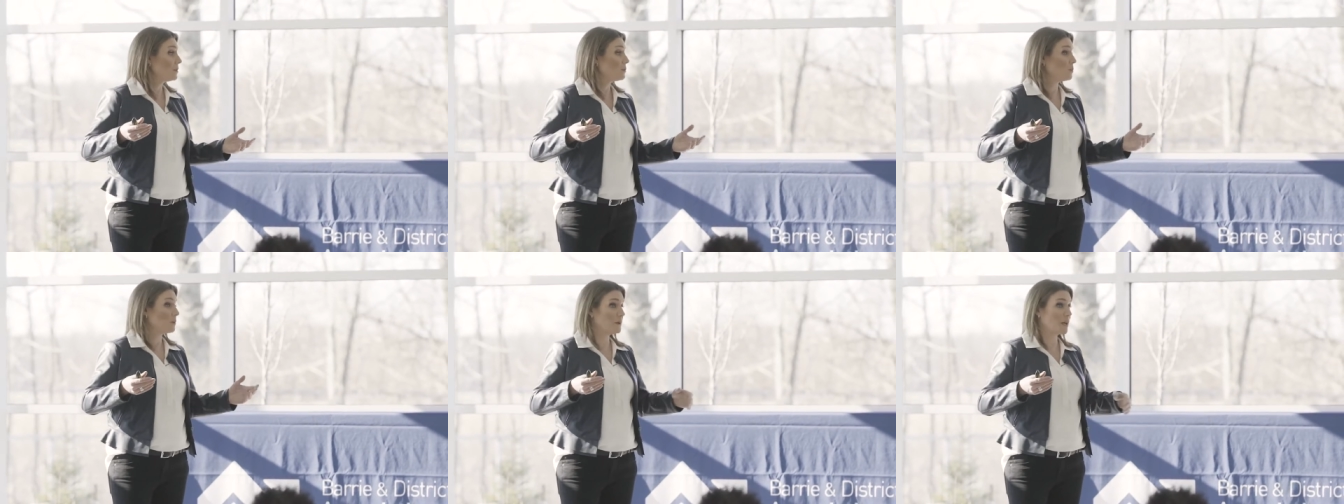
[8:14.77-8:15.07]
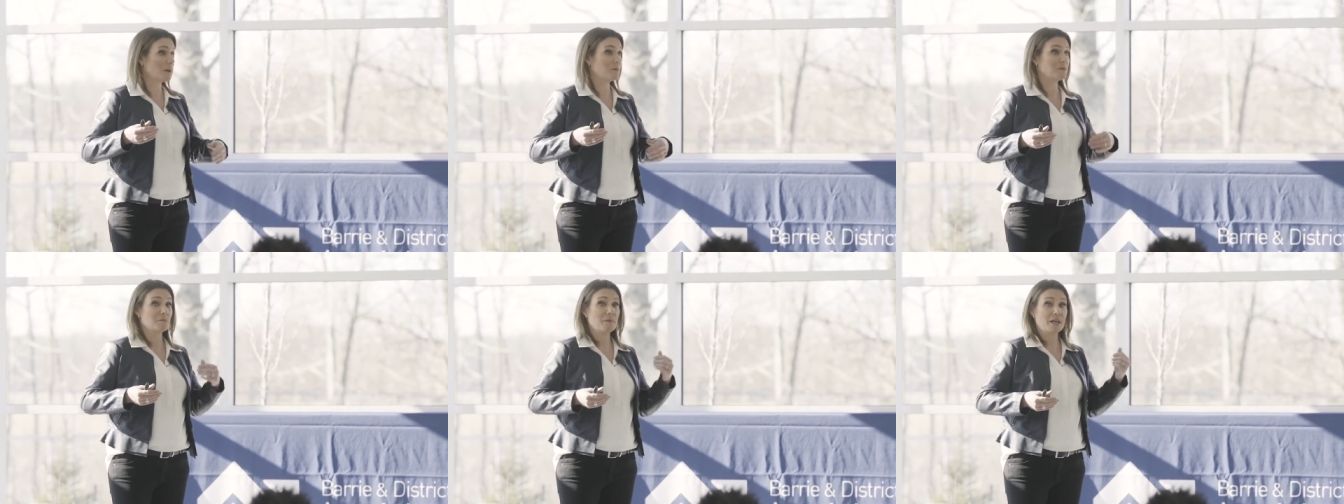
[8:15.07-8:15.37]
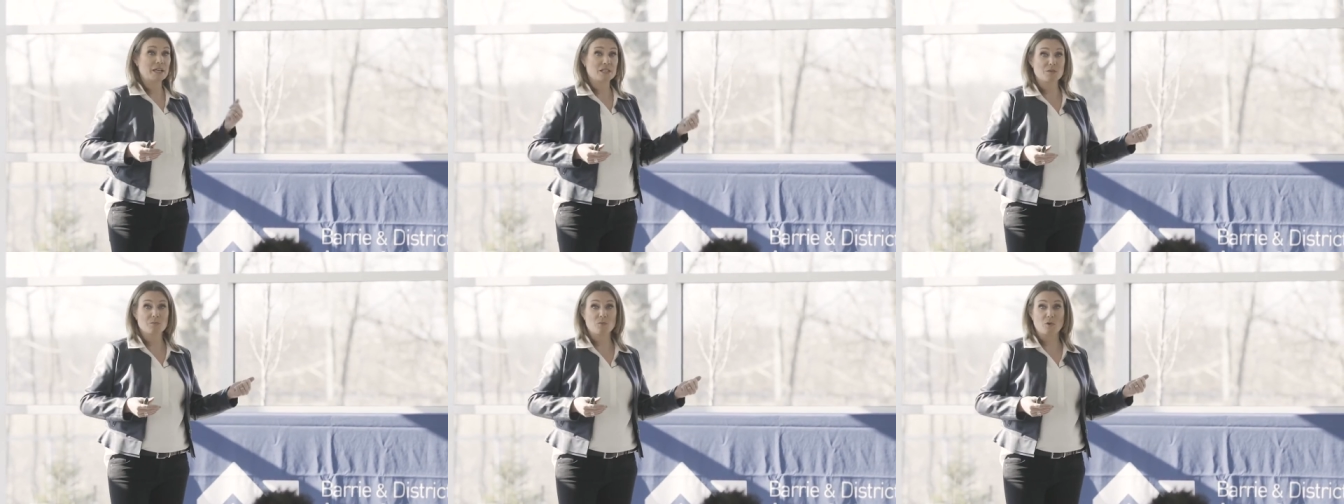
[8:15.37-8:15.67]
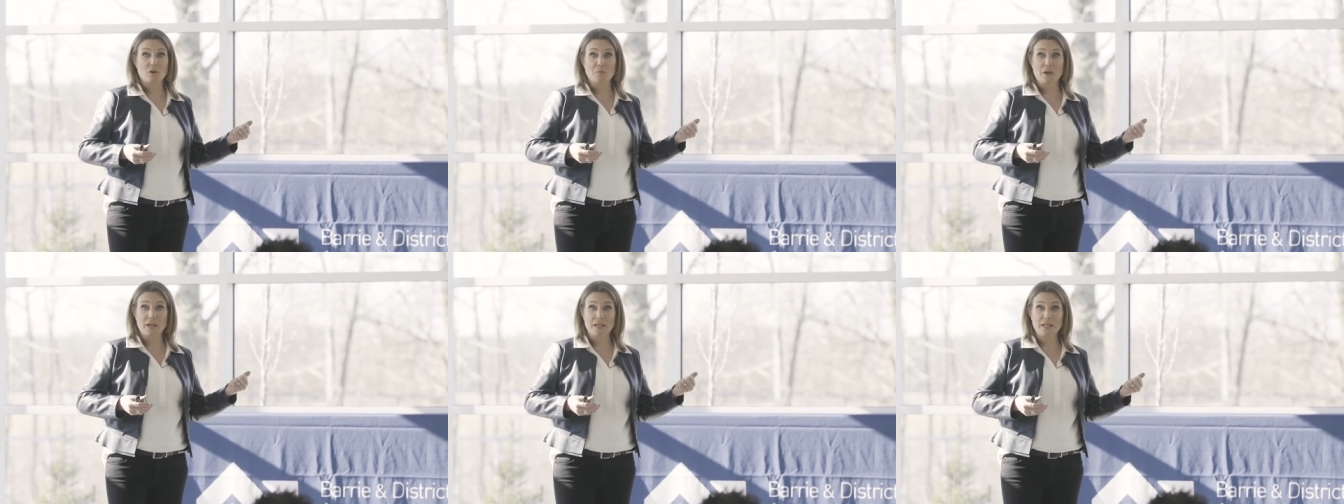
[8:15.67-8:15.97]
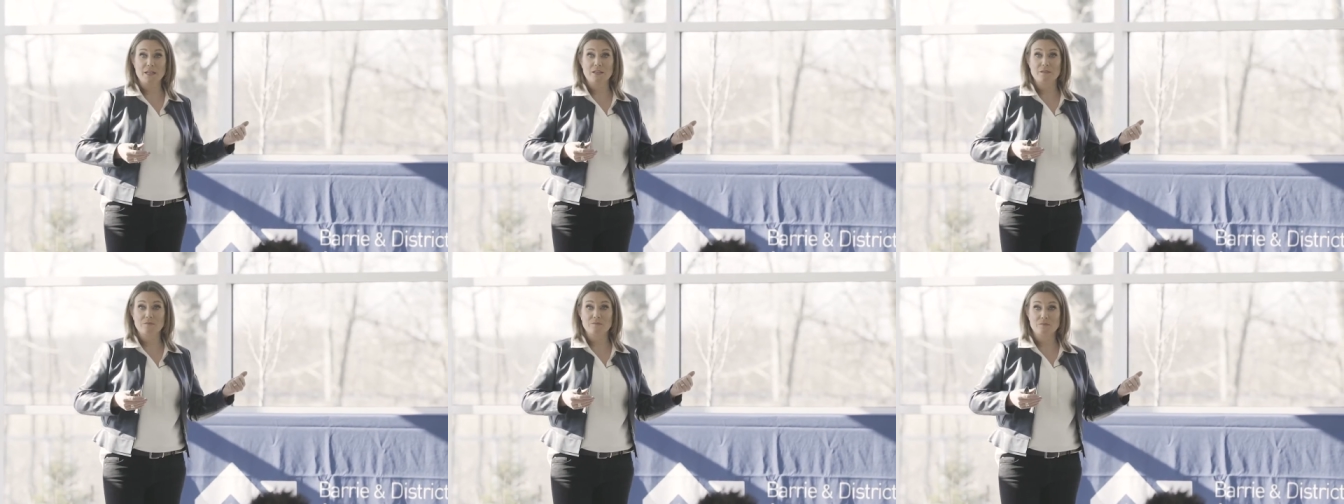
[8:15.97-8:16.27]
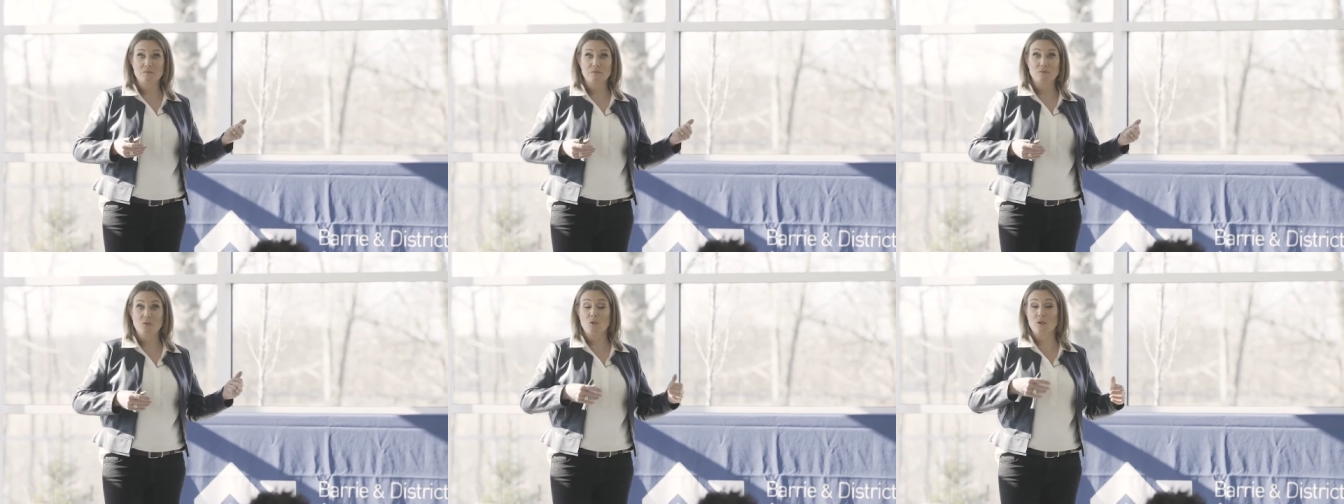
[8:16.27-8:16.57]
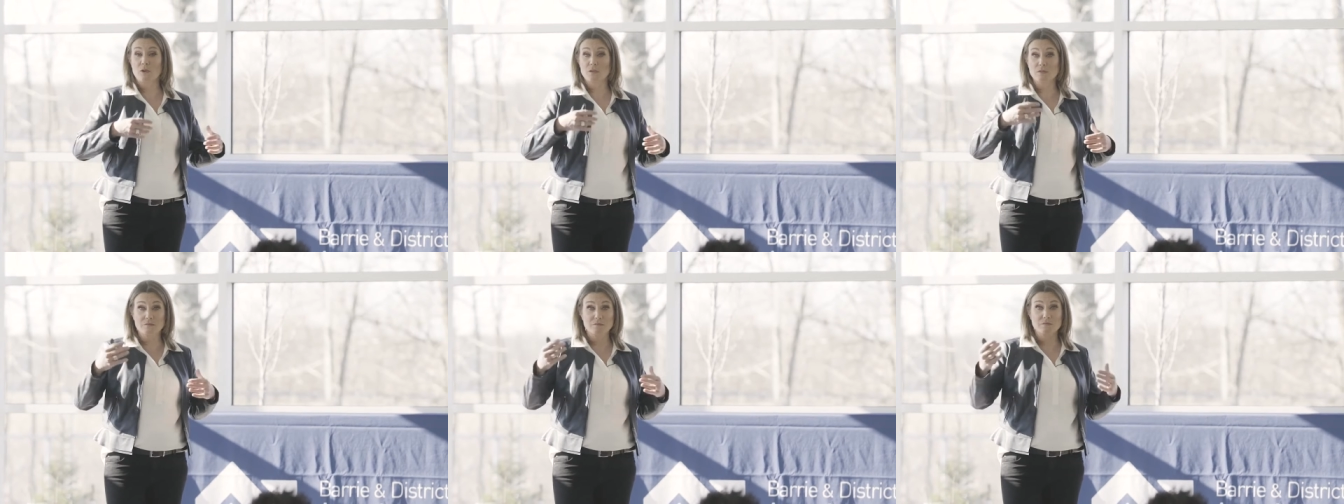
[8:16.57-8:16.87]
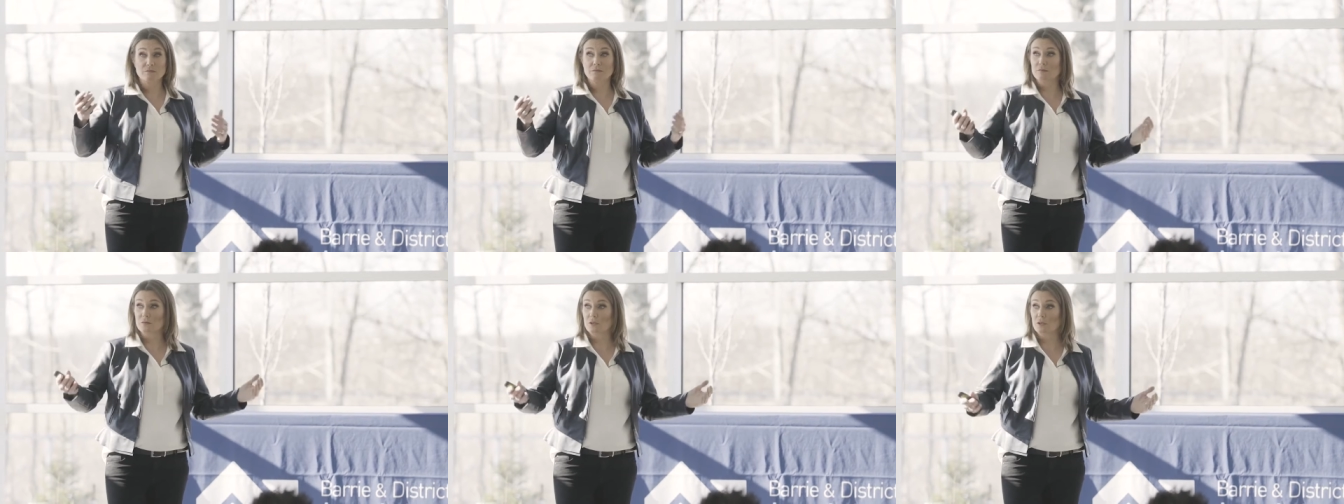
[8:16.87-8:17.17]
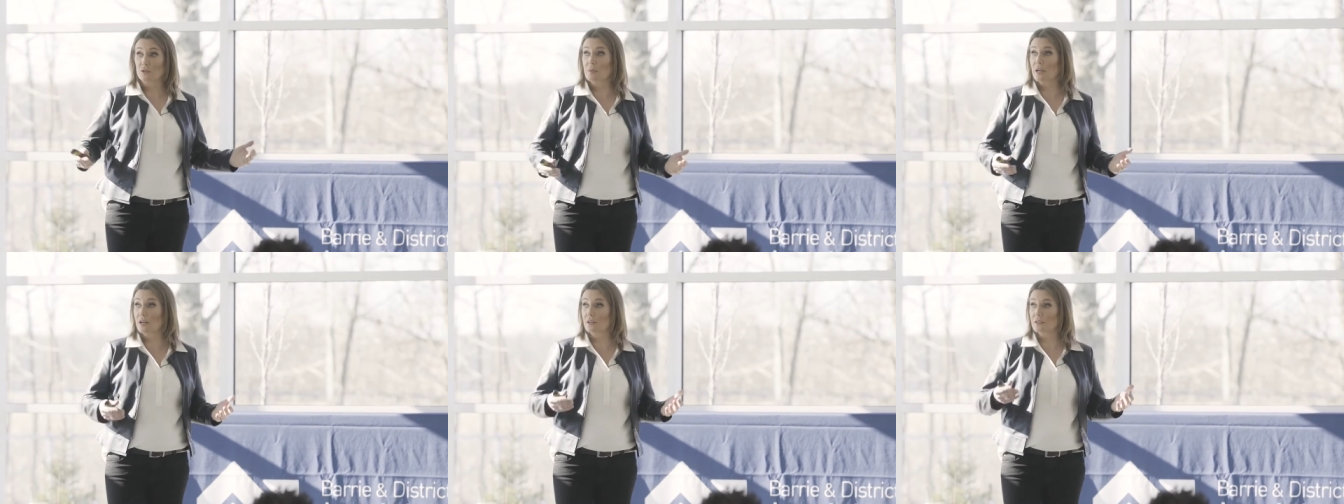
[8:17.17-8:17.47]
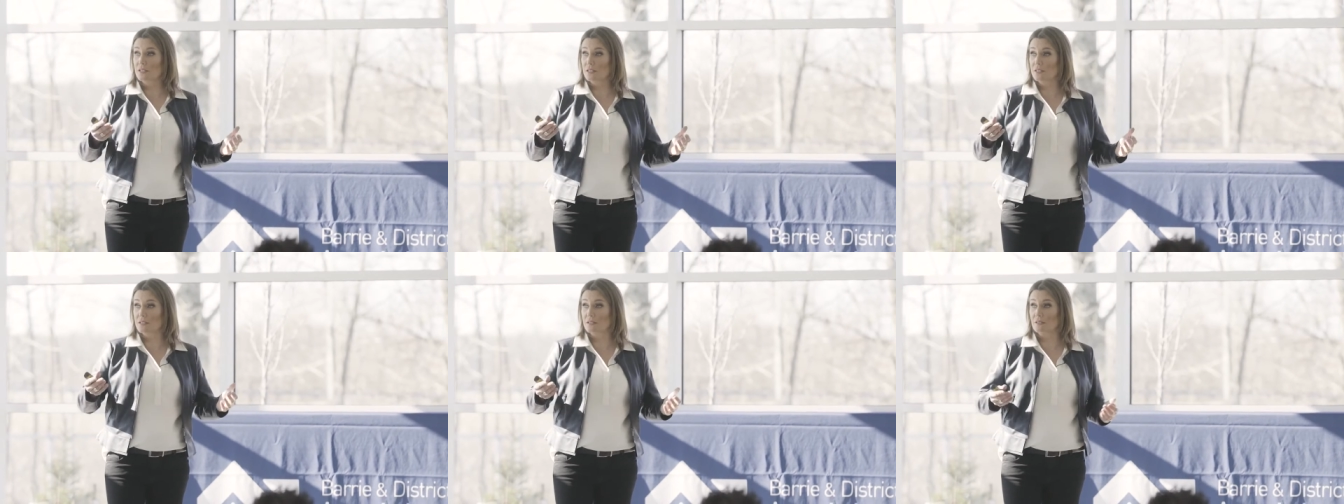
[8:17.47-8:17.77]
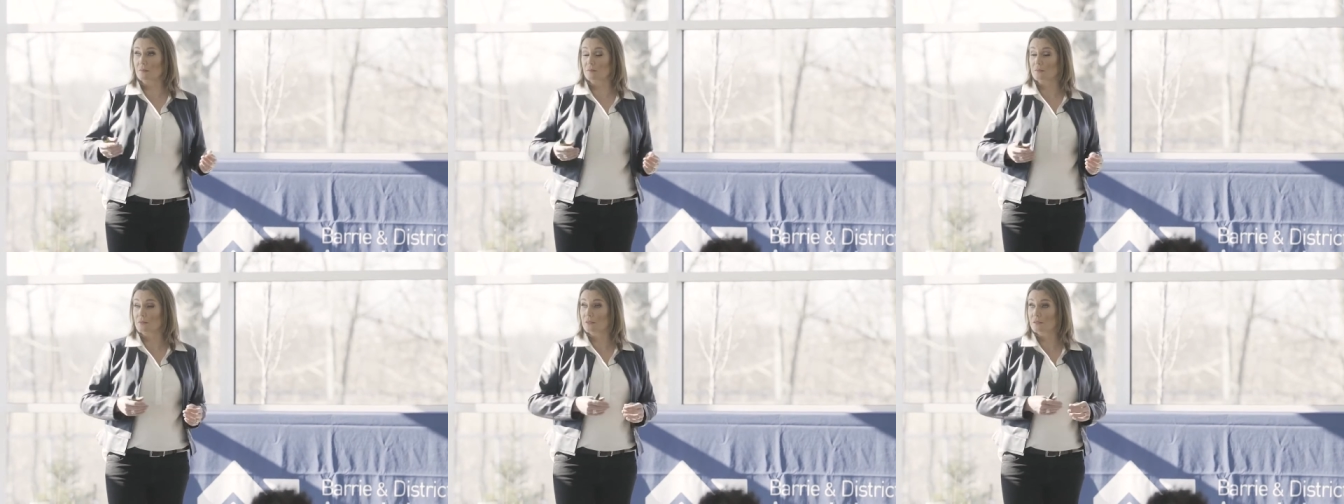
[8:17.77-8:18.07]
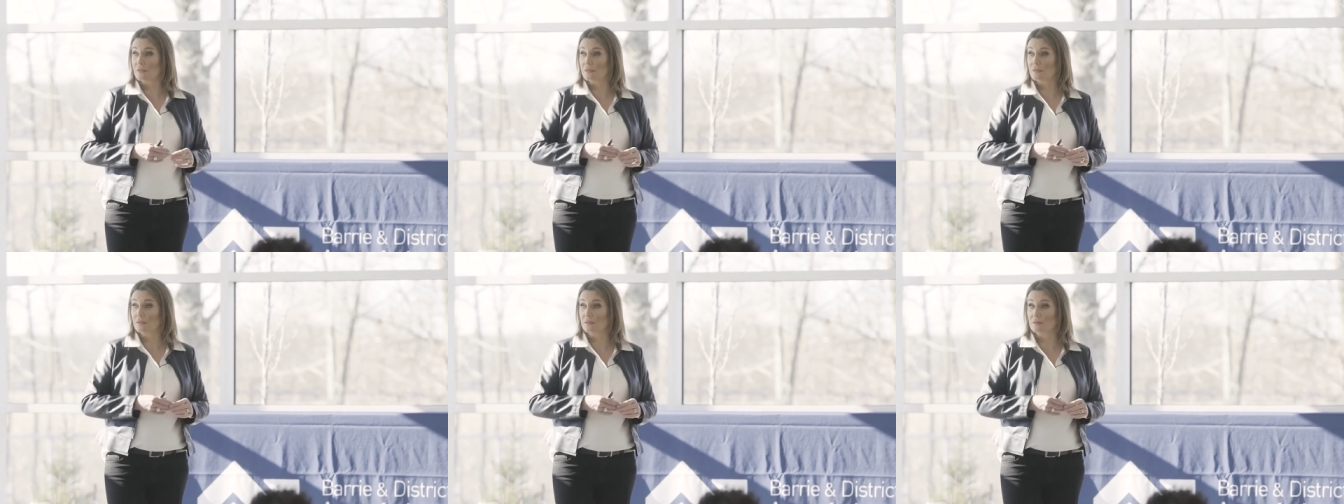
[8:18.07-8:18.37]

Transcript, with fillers: will be able to make some more money or learn better systems.